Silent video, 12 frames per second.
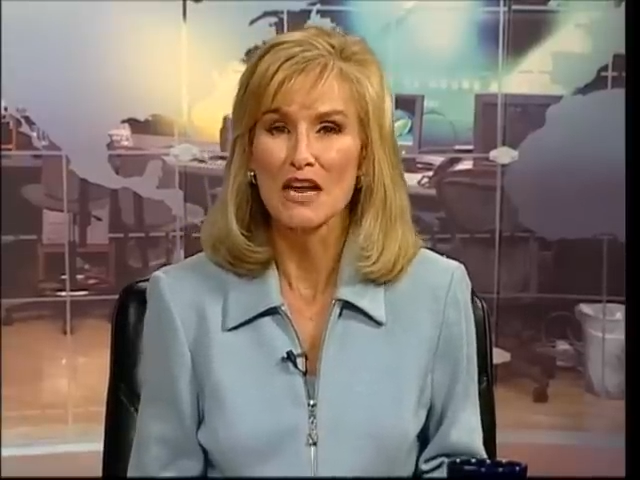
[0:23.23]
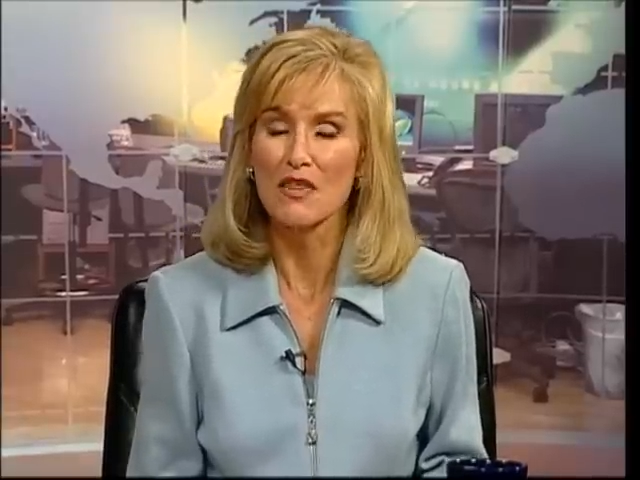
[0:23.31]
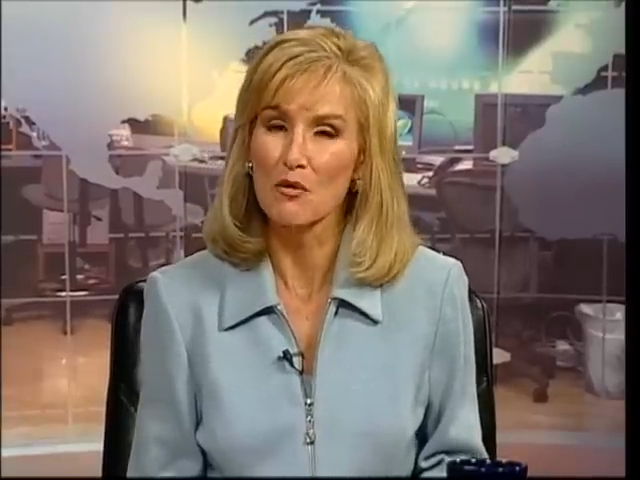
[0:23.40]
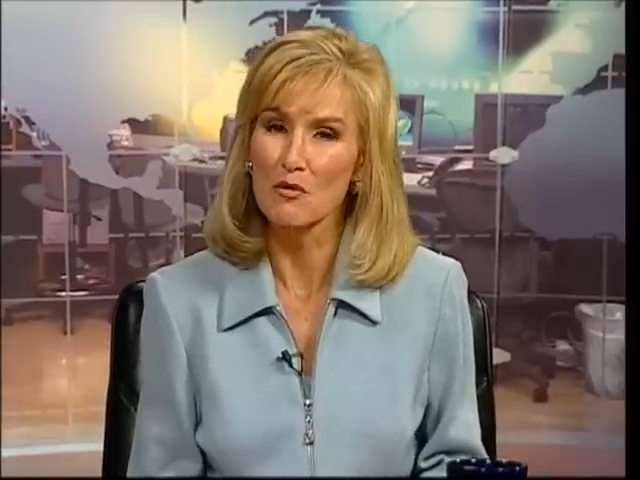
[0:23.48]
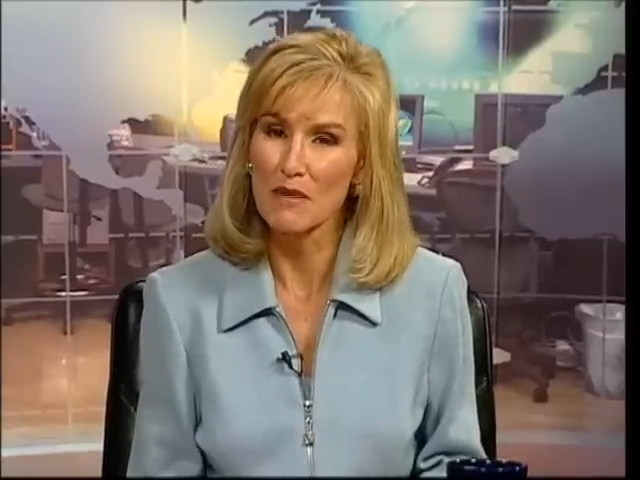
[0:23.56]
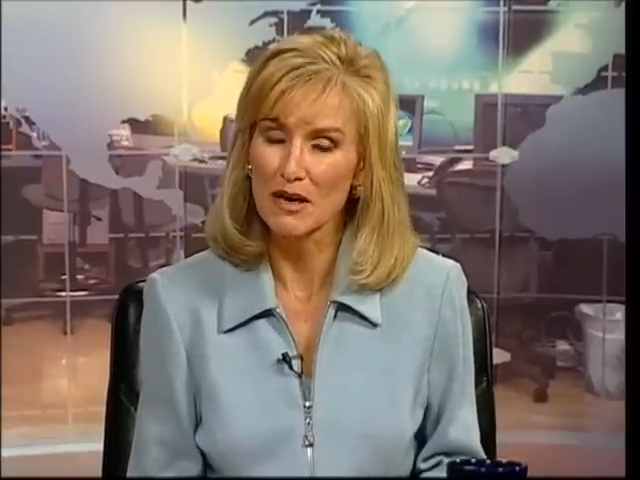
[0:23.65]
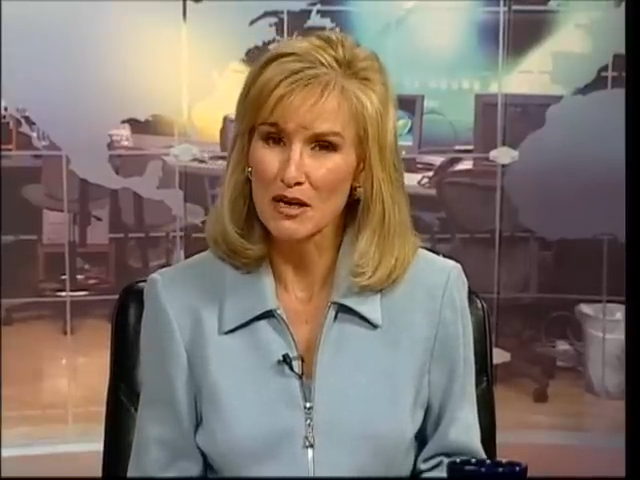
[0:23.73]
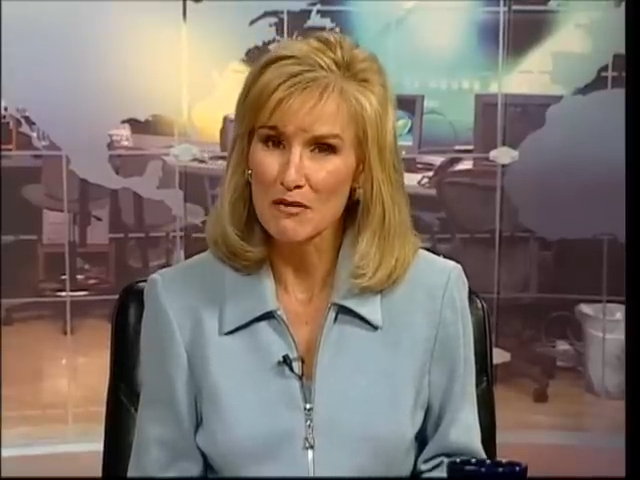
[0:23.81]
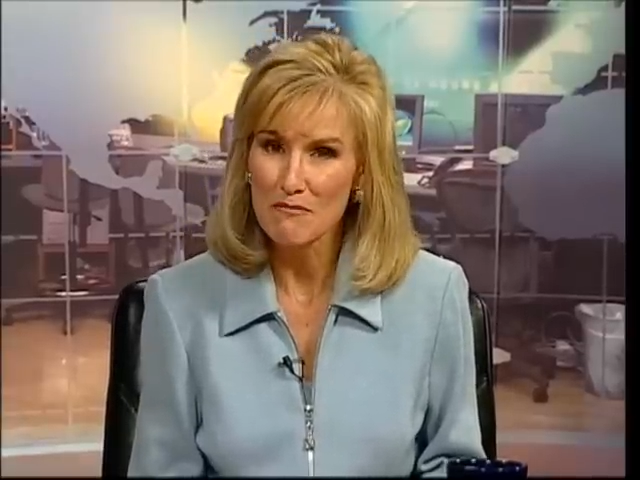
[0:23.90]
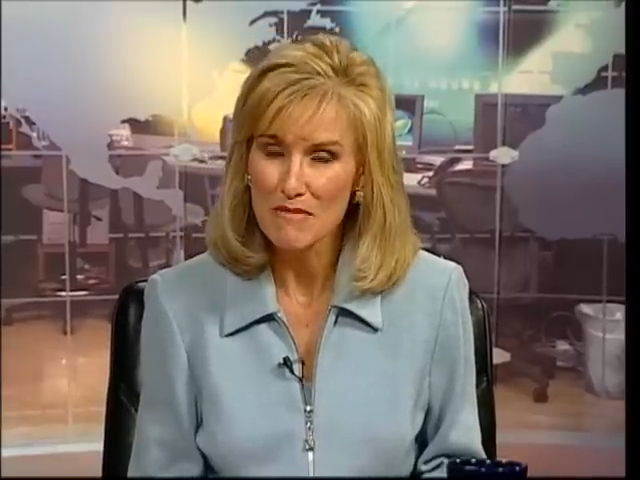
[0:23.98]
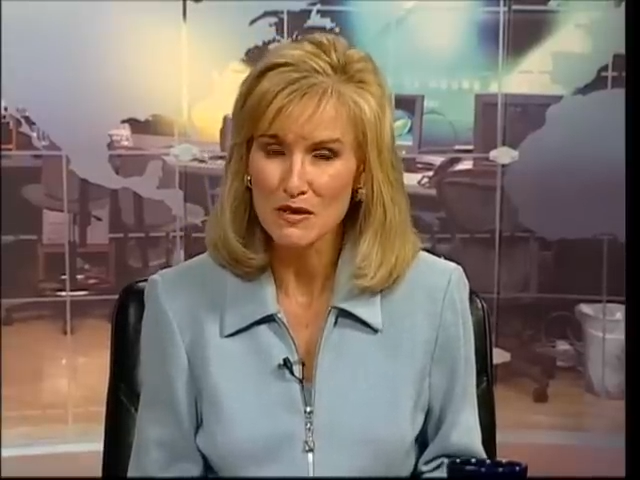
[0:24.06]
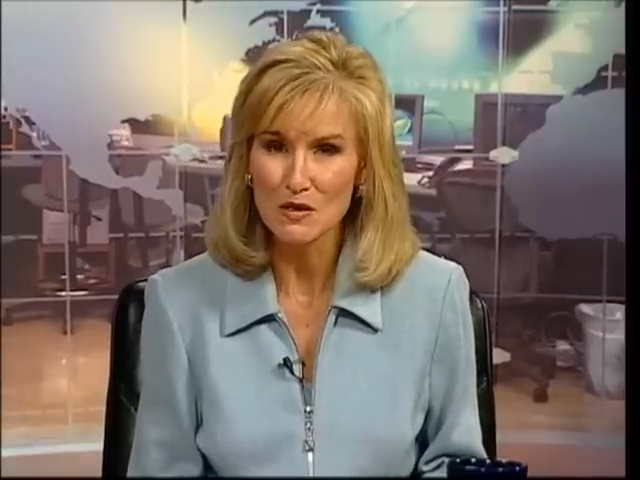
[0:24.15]
that would make it a
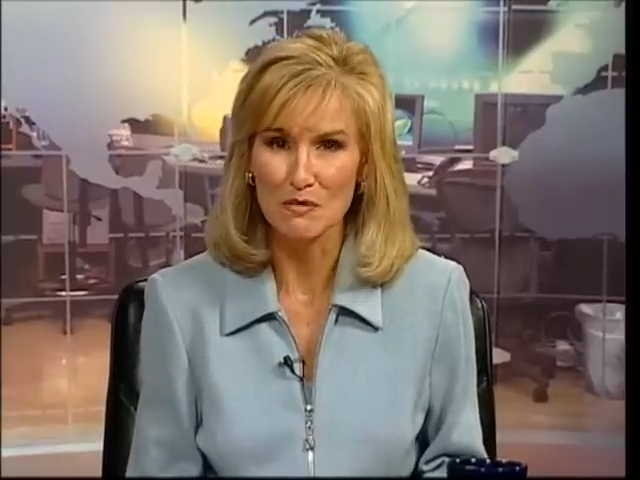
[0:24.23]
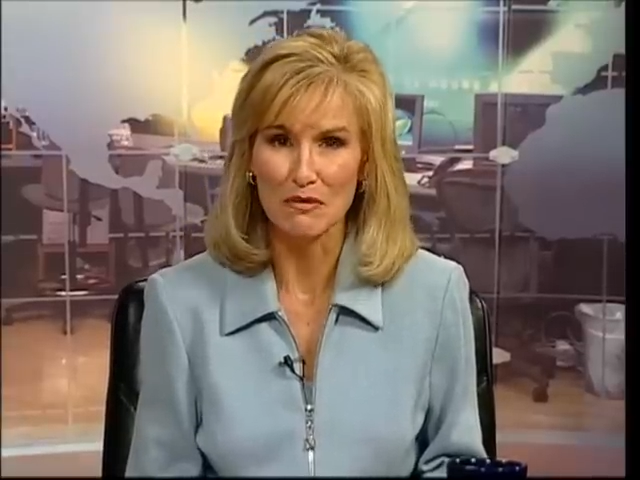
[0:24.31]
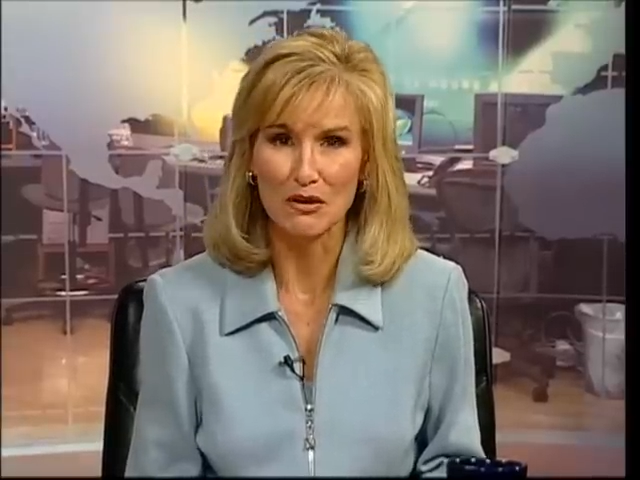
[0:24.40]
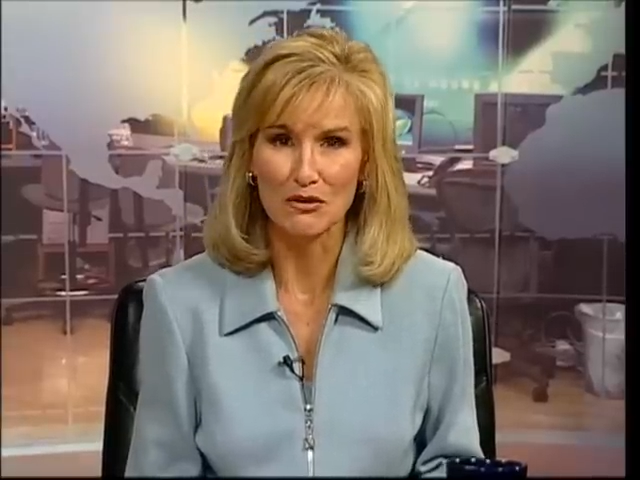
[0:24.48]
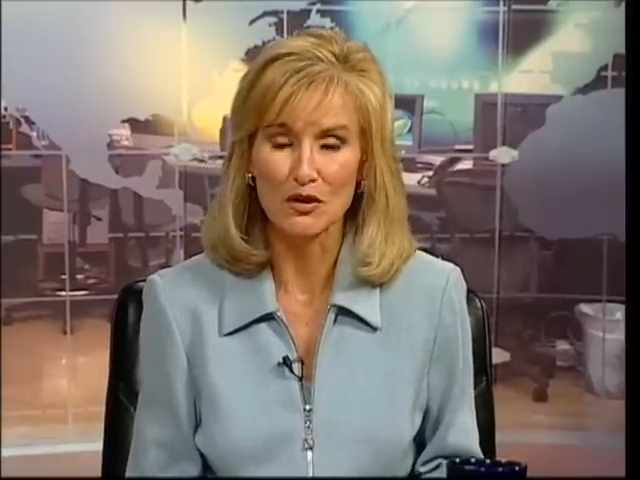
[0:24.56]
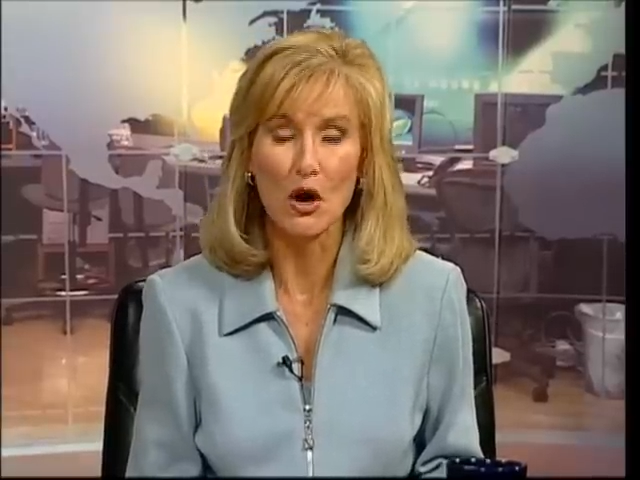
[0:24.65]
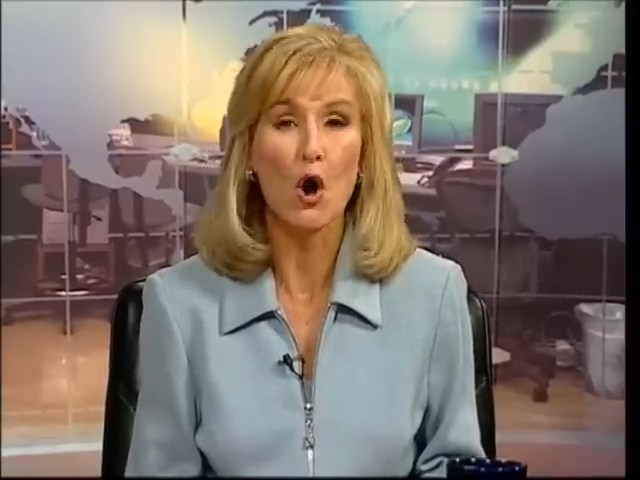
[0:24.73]
misdemeanor to